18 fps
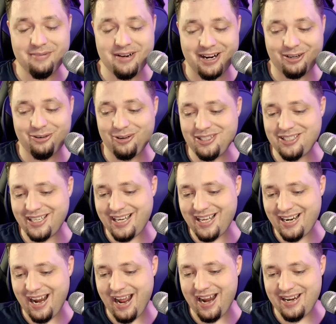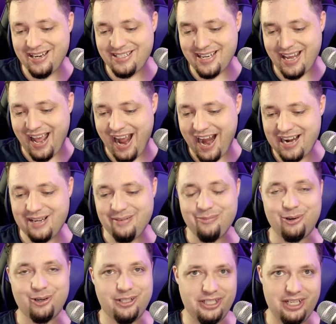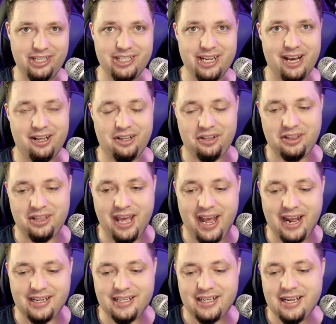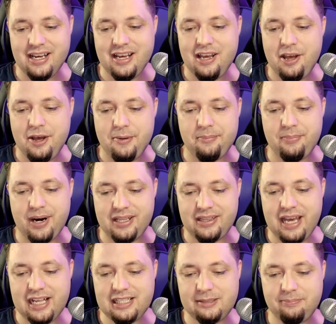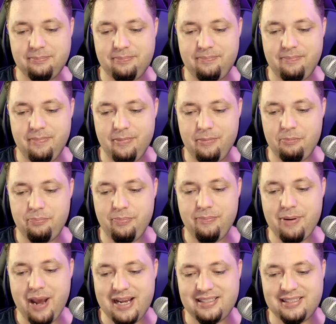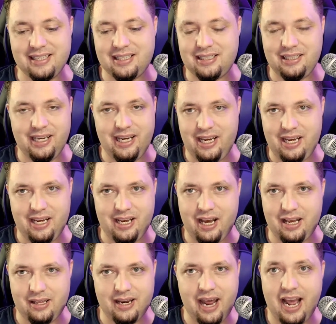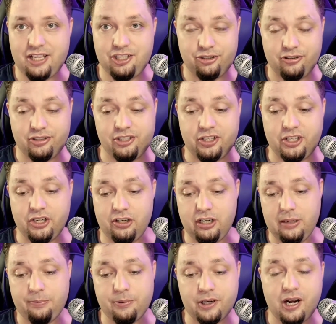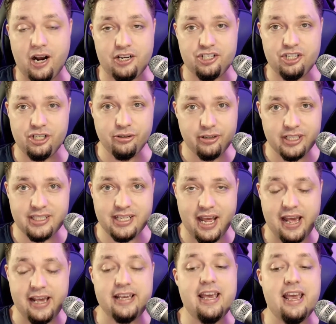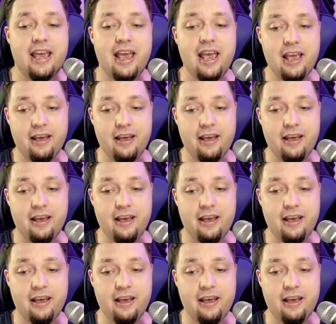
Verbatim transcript: I'm not going to get into any more detail than that, but that's basically an uh, extra security precaution you can take